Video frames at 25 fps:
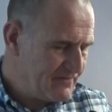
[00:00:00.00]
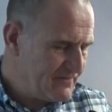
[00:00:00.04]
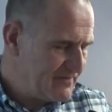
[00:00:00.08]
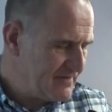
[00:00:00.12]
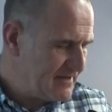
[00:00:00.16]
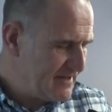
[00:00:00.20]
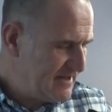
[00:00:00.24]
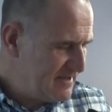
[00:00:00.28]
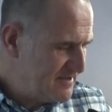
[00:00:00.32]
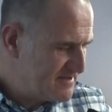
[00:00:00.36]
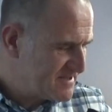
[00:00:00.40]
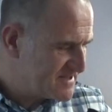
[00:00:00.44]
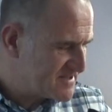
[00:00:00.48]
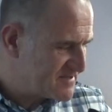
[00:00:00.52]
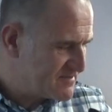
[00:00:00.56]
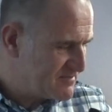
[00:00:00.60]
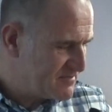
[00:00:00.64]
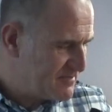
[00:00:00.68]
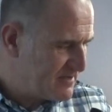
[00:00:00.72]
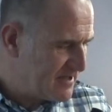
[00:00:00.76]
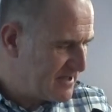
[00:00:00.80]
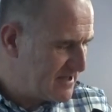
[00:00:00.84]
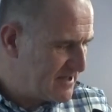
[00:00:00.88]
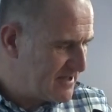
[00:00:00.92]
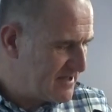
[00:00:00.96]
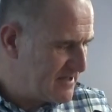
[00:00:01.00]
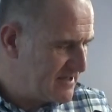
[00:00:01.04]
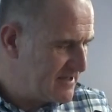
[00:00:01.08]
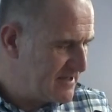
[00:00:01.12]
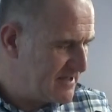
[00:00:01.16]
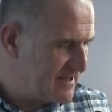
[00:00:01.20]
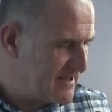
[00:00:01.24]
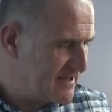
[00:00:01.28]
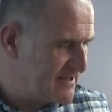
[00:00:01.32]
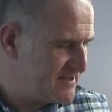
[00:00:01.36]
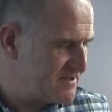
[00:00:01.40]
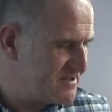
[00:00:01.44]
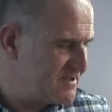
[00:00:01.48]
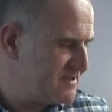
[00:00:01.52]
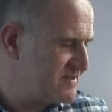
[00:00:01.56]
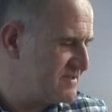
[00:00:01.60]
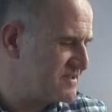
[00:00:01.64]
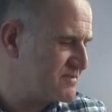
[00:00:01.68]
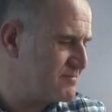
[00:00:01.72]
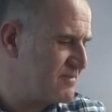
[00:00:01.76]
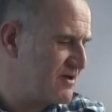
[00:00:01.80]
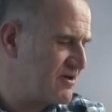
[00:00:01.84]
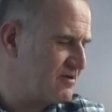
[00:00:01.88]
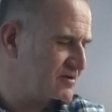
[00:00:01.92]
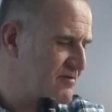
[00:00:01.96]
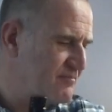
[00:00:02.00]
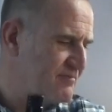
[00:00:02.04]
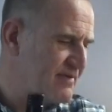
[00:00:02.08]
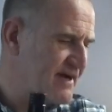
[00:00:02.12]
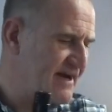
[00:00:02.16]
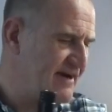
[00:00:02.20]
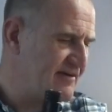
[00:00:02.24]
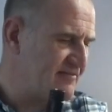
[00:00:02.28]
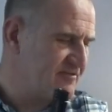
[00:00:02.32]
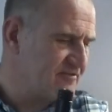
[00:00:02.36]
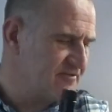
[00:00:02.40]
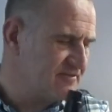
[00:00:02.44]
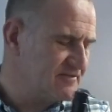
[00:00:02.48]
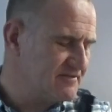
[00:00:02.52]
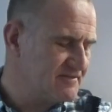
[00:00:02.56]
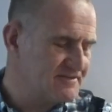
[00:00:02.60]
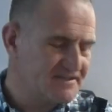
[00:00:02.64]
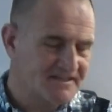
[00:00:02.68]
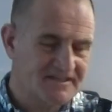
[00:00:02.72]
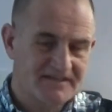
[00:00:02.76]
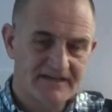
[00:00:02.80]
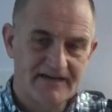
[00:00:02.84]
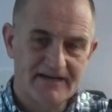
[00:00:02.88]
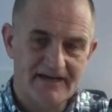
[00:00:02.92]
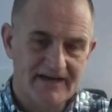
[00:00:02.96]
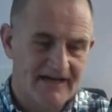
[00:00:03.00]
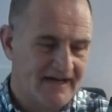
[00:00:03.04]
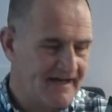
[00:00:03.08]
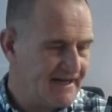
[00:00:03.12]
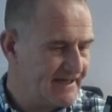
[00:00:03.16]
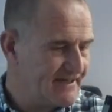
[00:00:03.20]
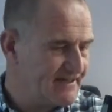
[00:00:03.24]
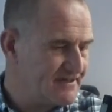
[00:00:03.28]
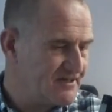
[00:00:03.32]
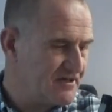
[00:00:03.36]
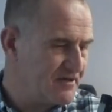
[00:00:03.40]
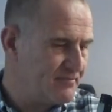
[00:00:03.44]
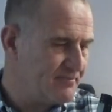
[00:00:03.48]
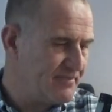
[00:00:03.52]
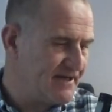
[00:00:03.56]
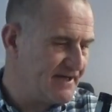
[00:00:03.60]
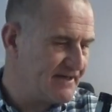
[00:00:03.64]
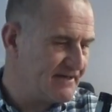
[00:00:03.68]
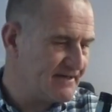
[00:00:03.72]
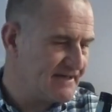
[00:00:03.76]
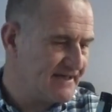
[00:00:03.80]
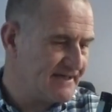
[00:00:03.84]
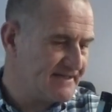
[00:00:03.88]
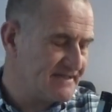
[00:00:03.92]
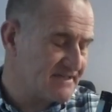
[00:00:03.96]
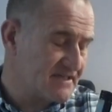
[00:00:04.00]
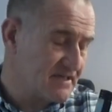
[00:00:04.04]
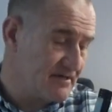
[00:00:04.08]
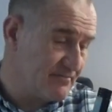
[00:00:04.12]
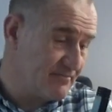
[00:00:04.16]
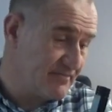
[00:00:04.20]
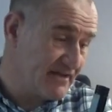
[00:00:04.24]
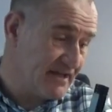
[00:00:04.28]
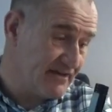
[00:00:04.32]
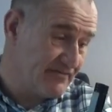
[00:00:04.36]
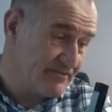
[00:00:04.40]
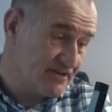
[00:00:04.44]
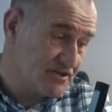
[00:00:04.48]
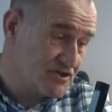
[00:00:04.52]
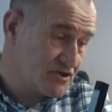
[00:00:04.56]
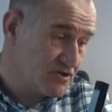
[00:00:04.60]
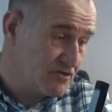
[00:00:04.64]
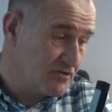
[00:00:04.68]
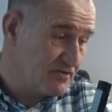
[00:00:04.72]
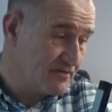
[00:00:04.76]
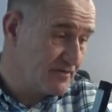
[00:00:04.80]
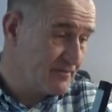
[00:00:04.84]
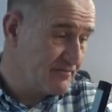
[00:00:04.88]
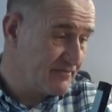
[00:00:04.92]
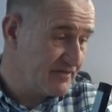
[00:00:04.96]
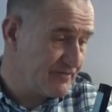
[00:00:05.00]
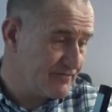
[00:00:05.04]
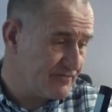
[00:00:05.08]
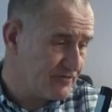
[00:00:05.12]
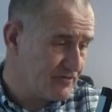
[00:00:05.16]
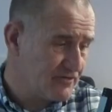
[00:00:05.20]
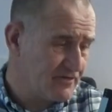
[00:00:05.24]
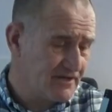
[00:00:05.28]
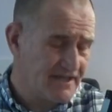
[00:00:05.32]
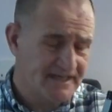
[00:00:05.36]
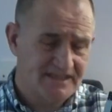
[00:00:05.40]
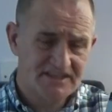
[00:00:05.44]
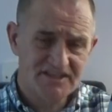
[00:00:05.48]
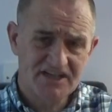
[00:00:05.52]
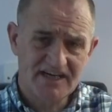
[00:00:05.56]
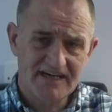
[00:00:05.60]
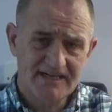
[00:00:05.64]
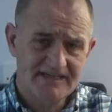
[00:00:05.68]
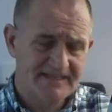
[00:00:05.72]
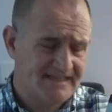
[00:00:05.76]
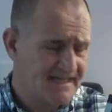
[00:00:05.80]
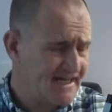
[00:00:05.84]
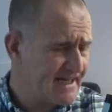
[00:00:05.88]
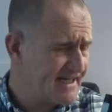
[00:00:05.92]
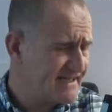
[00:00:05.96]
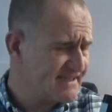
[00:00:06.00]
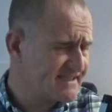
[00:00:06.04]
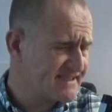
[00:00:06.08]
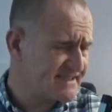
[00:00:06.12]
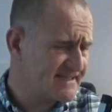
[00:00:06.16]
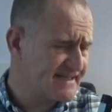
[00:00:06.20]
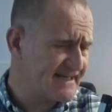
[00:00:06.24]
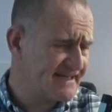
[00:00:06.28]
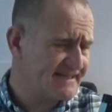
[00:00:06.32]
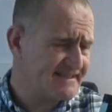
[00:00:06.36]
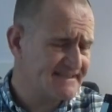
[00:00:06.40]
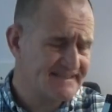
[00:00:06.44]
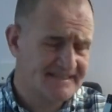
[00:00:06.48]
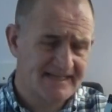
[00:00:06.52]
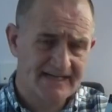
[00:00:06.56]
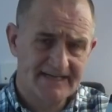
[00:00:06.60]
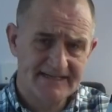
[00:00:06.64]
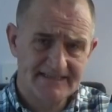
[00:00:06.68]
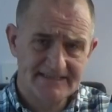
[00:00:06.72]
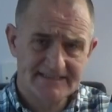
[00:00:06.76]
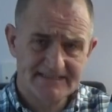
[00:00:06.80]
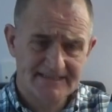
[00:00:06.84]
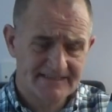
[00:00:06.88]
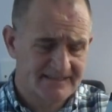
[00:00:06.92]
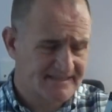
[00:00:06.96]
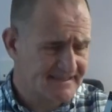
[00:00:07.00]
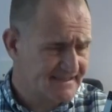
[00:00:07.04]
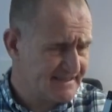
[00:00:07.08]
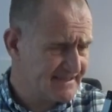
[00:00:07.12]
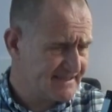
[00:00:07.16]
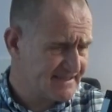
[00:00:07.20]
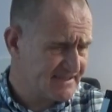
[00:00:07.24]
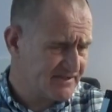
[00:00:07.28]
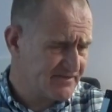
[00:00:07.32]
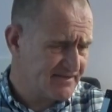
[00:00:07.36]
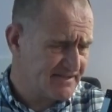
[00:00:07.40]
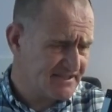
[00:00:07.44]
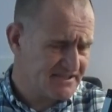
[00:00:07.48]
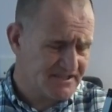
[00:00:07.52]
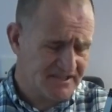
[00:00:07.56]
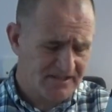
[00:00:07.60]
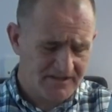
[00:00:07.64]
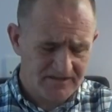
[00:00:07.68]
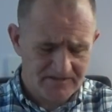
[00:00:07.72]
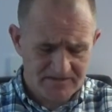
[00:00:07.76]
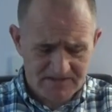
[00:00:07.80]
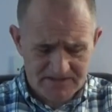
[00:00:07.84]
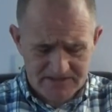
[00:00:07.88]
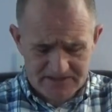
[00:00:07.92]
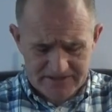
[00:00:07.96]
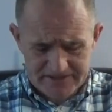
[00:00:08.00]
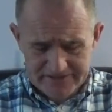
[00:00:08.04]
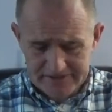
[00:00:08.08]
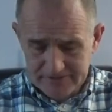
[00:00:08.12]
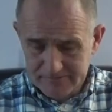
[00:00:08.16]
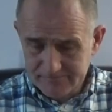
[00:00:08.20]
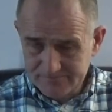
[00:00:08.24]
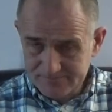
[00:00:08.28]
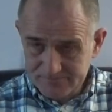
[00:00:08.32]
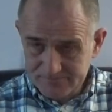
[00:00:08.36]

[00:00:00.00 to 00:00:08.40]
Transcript: These were in 2 smoke and barrels, and I picked these up, never shot them before. They're JTS Dead Centres. These are in 2.2.